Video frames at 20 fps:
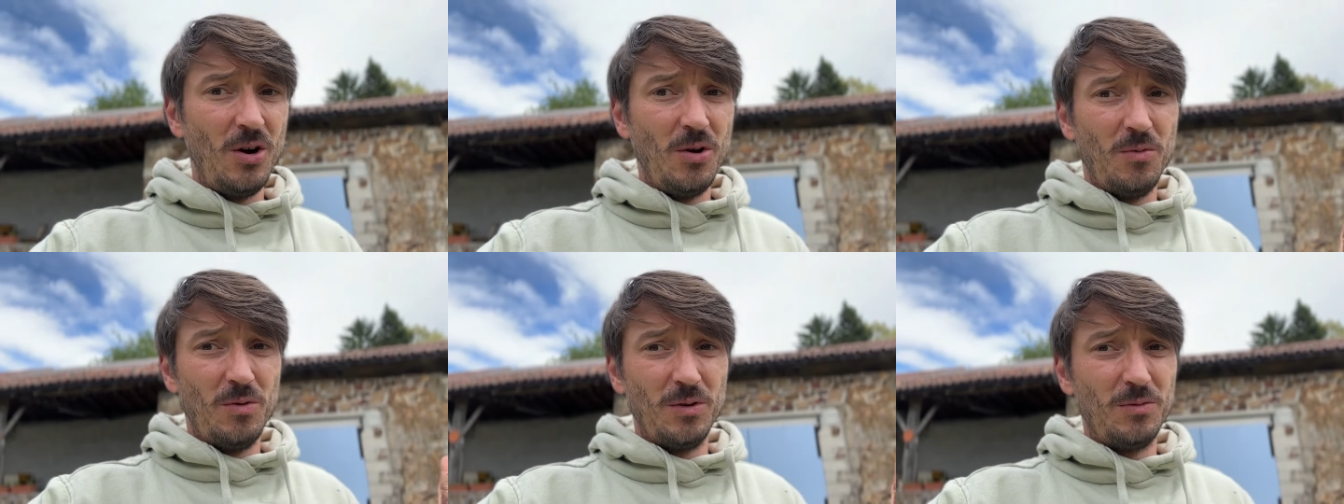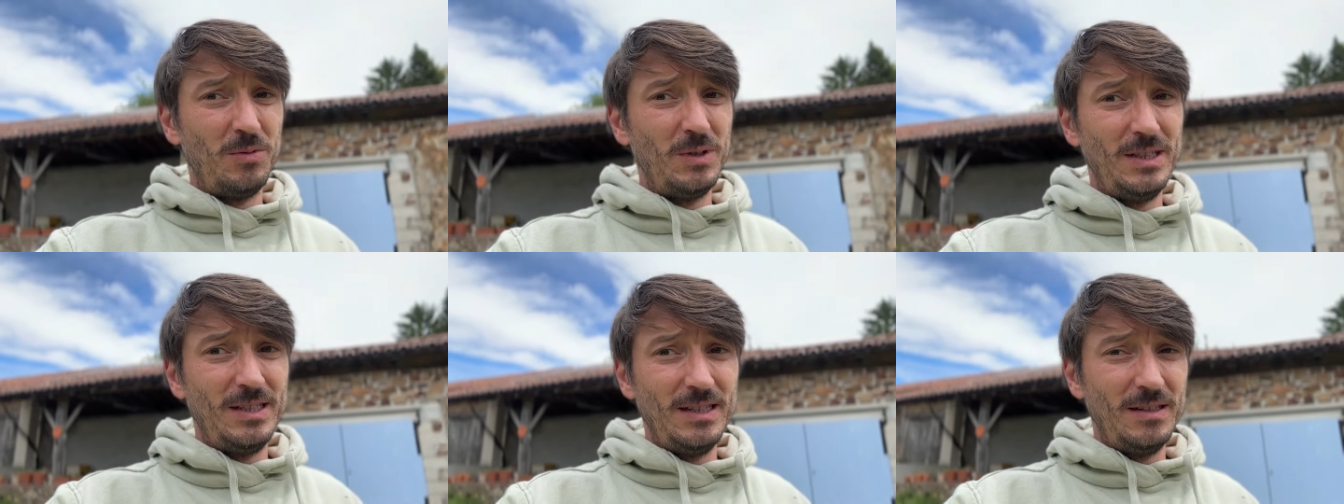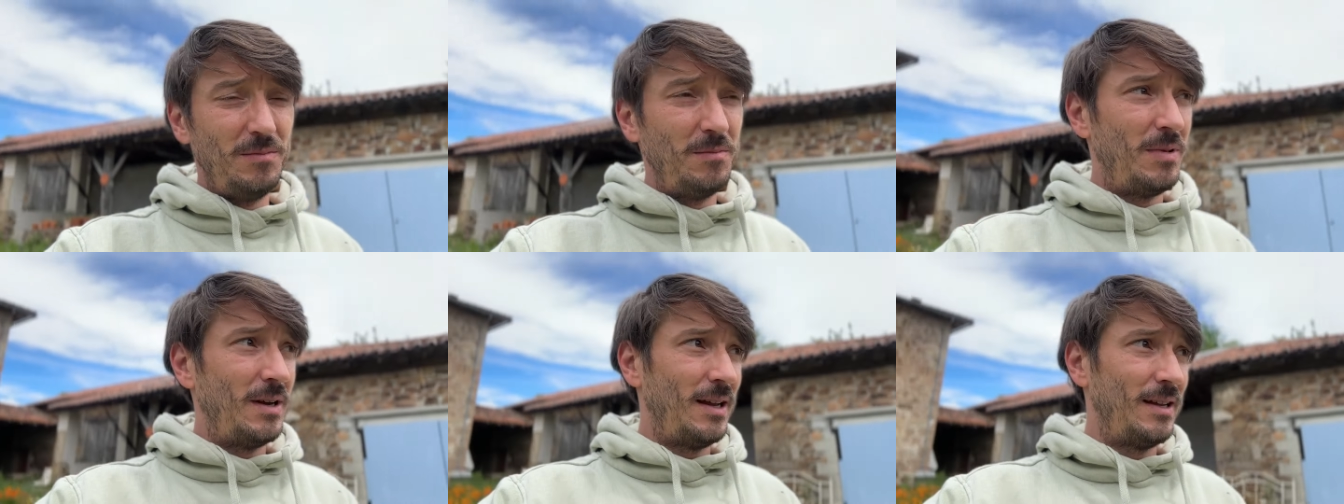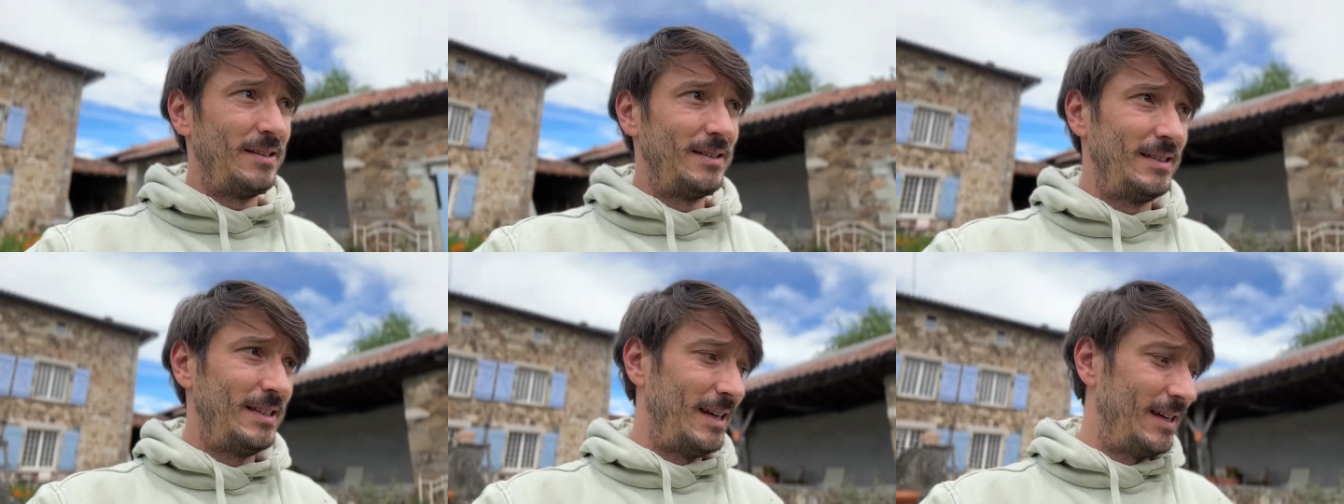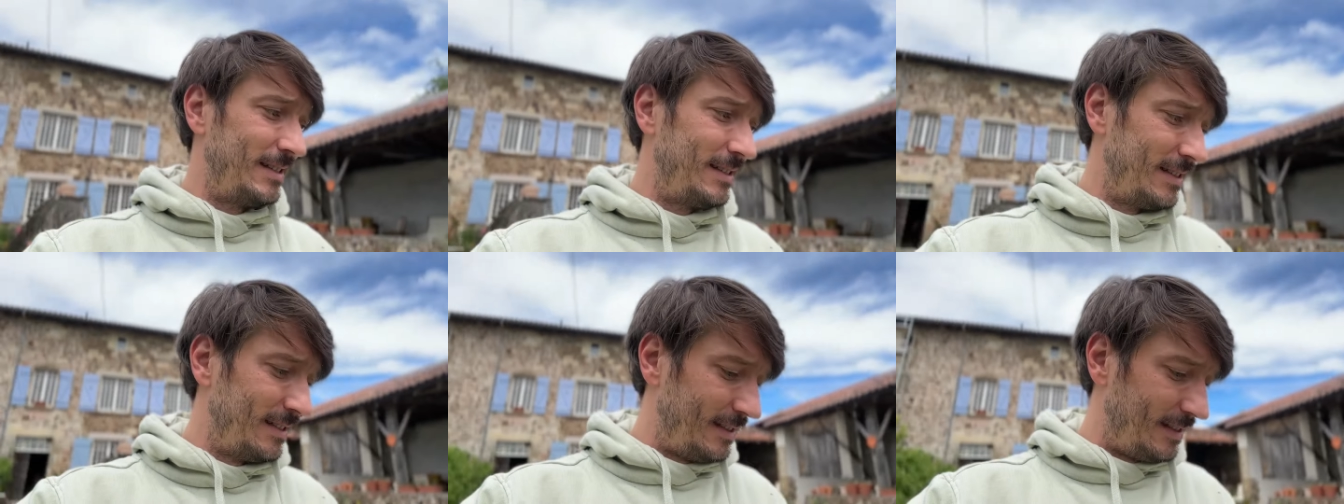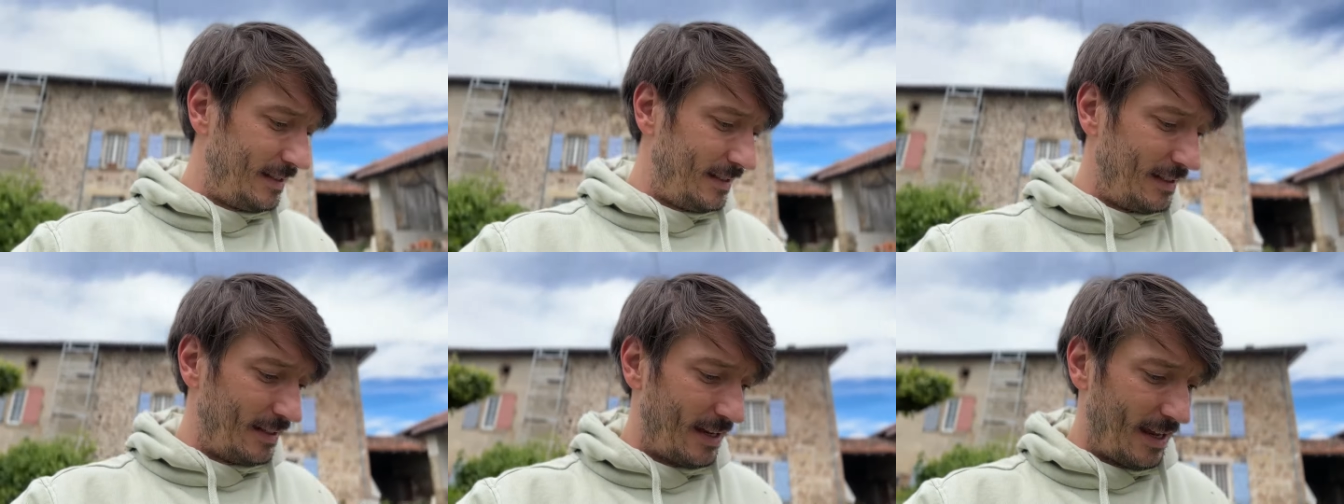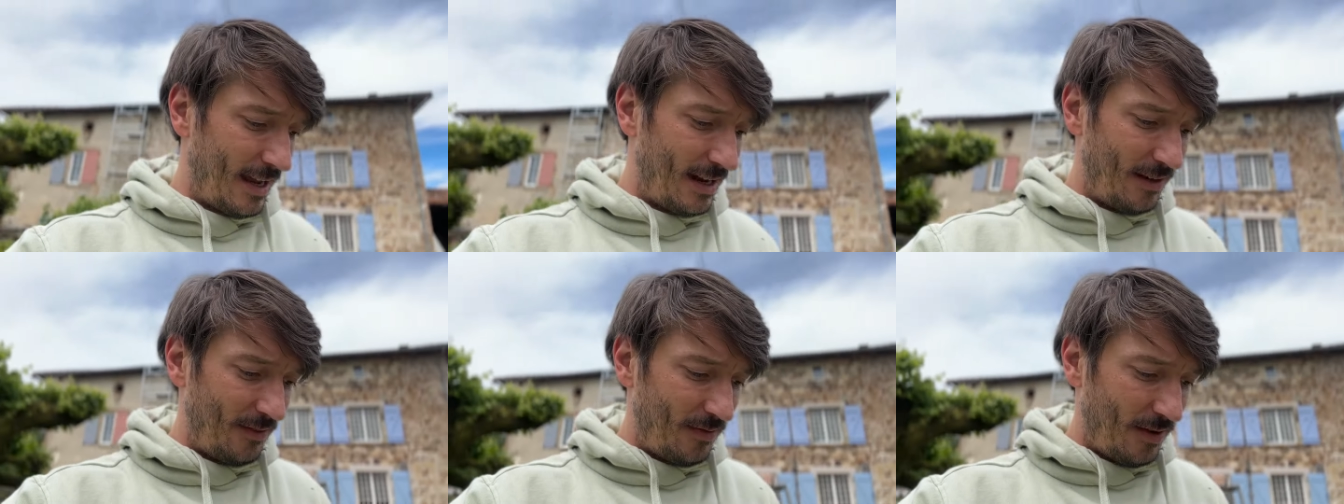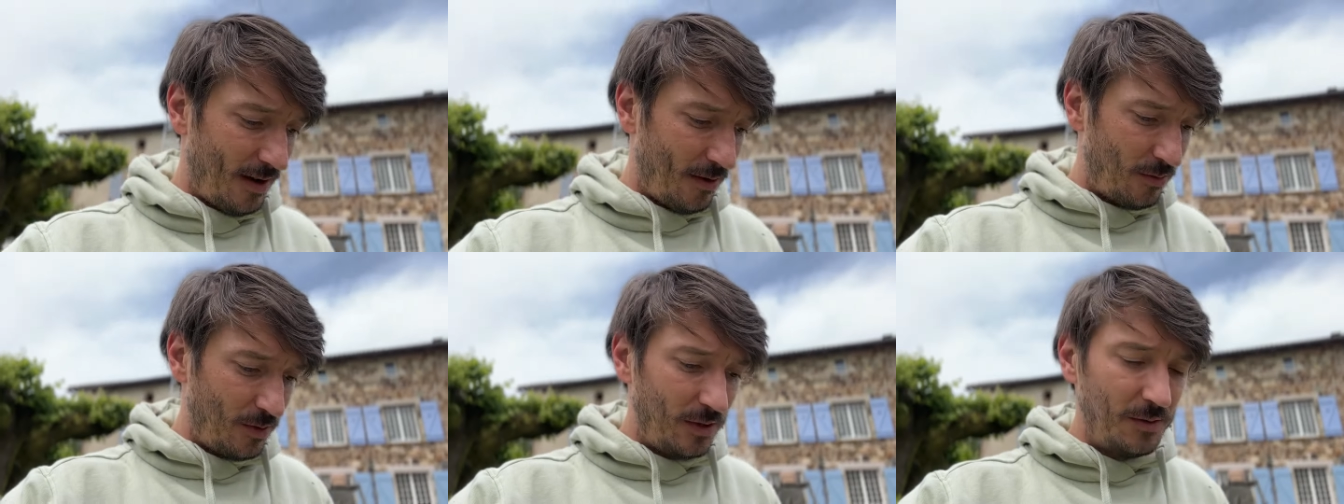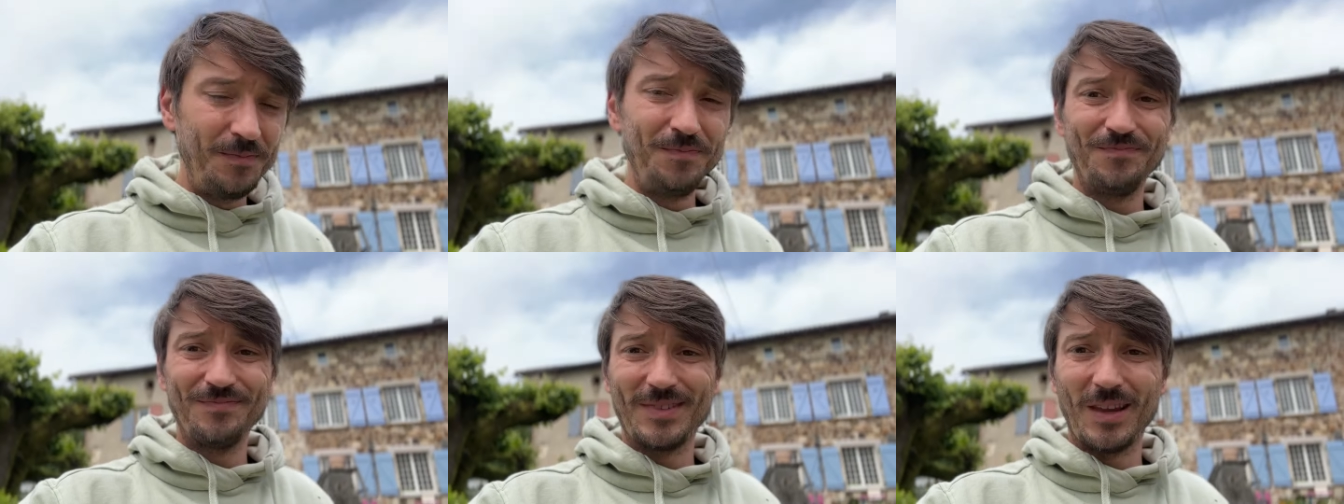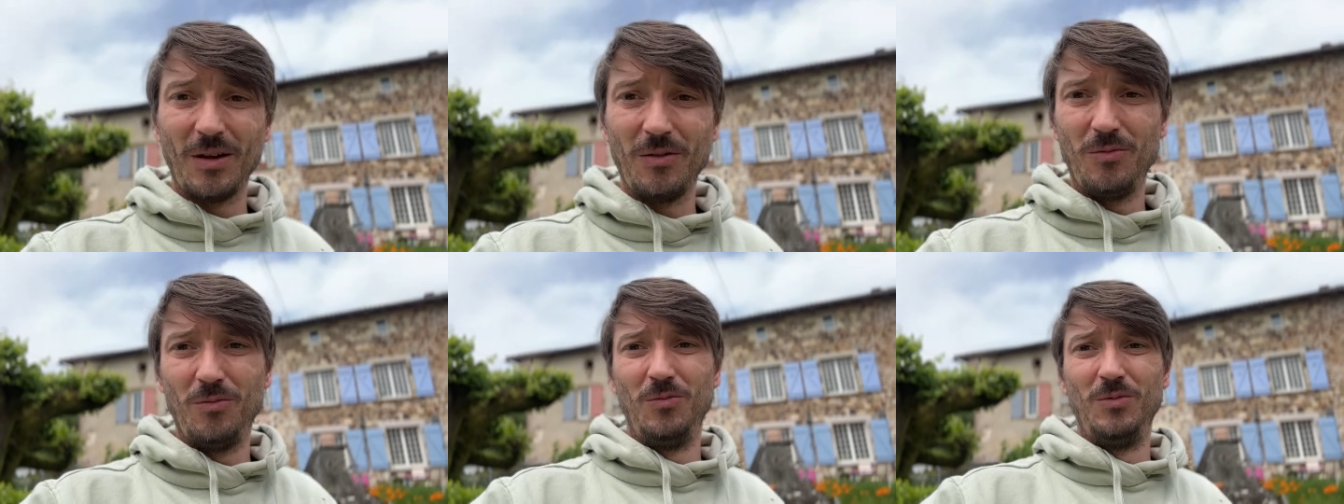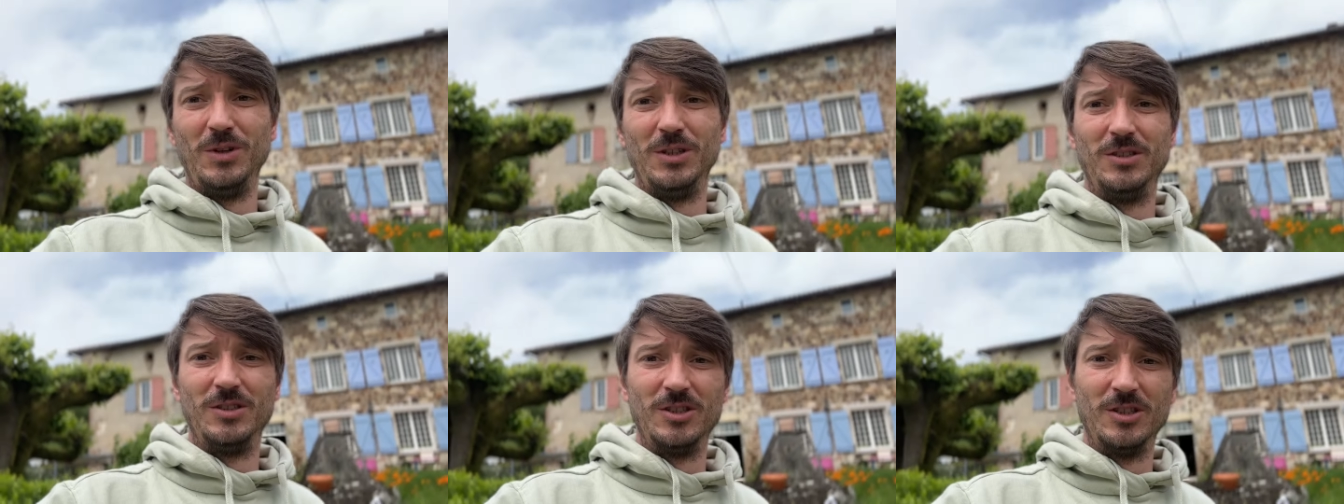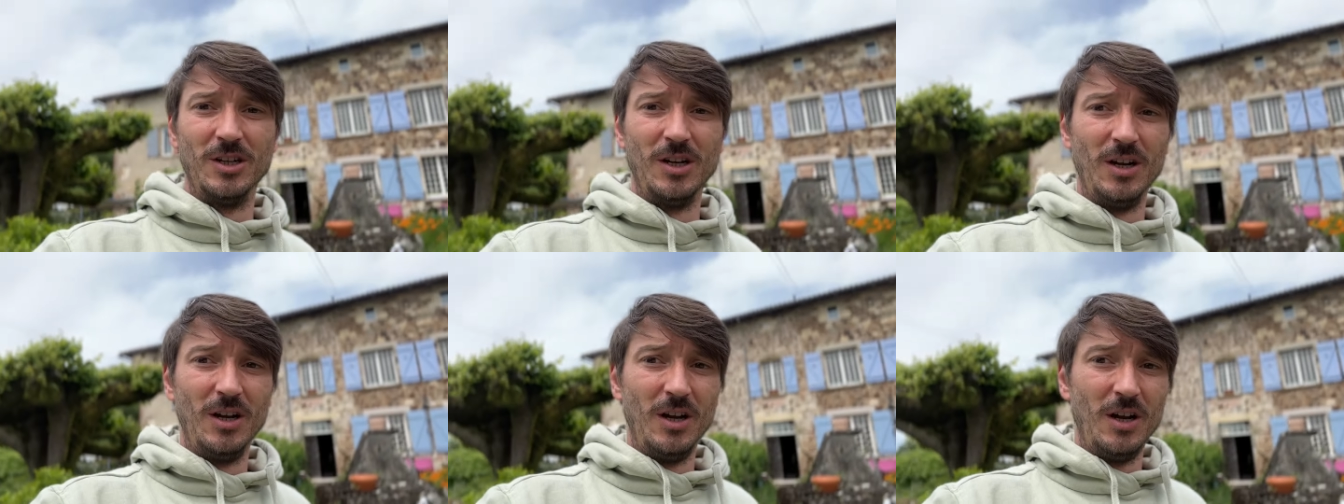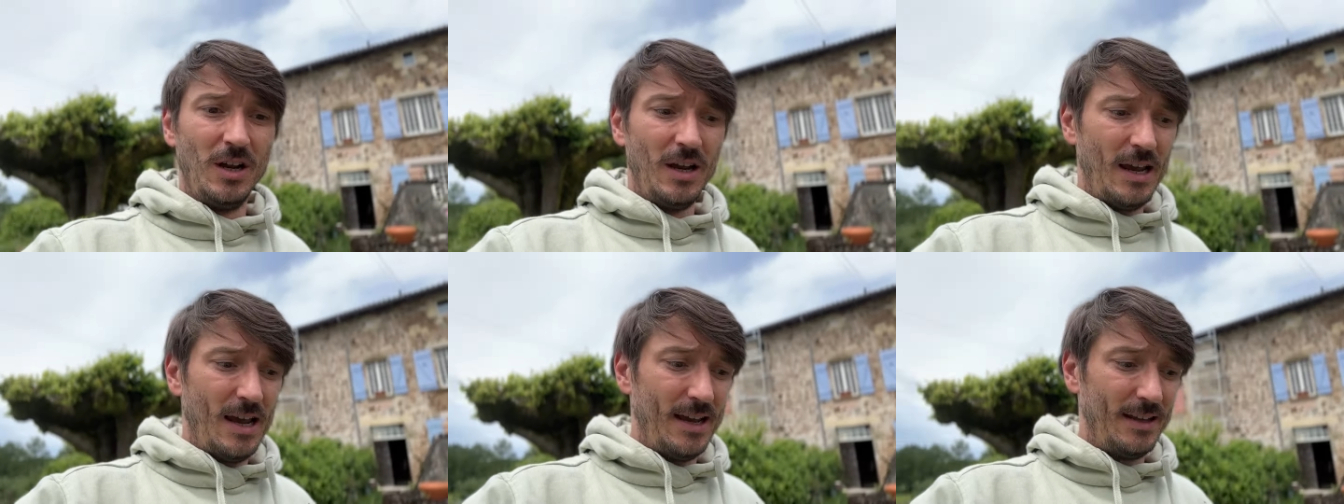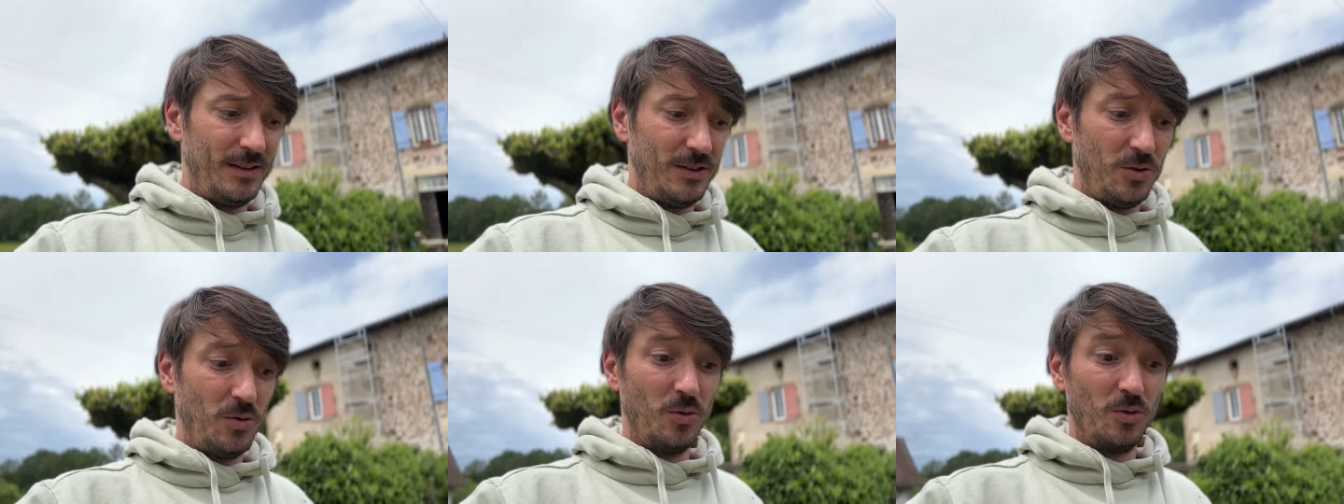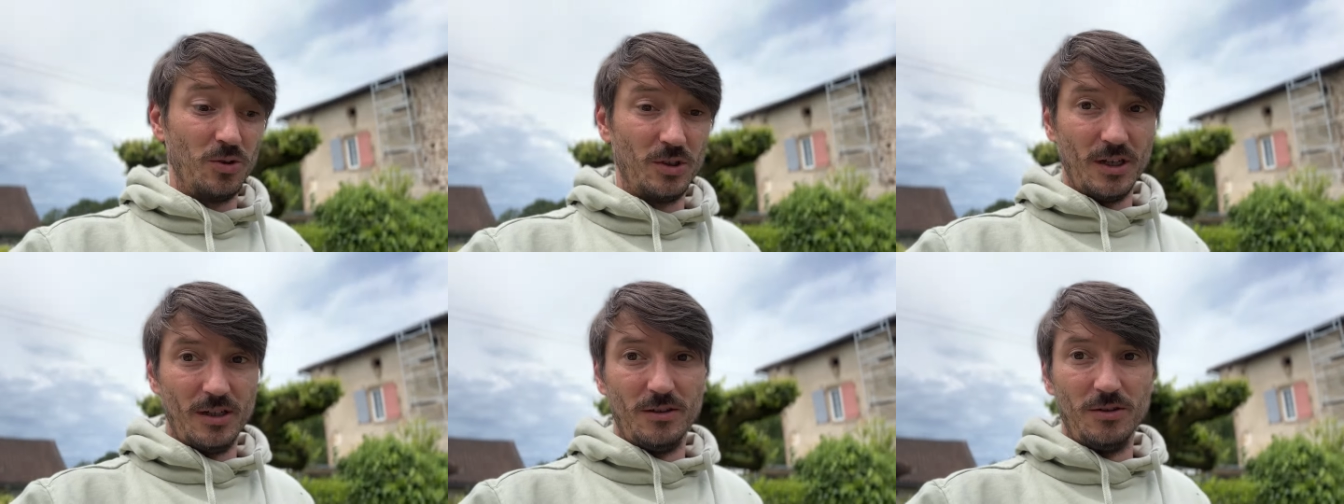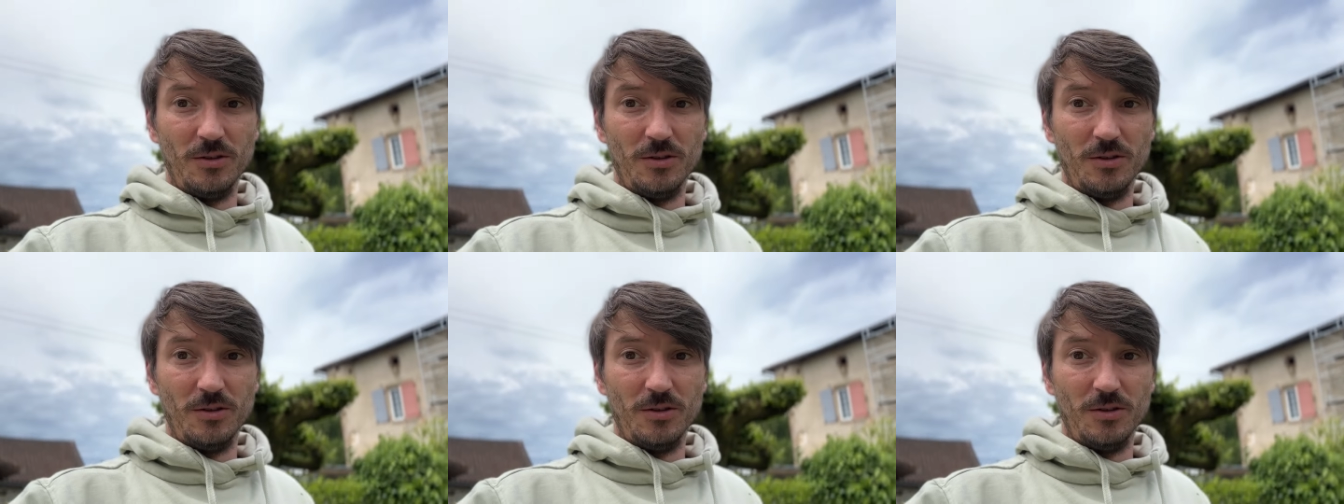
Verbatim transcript: What we didn't plant yet is the cauliflower, which and the courgette,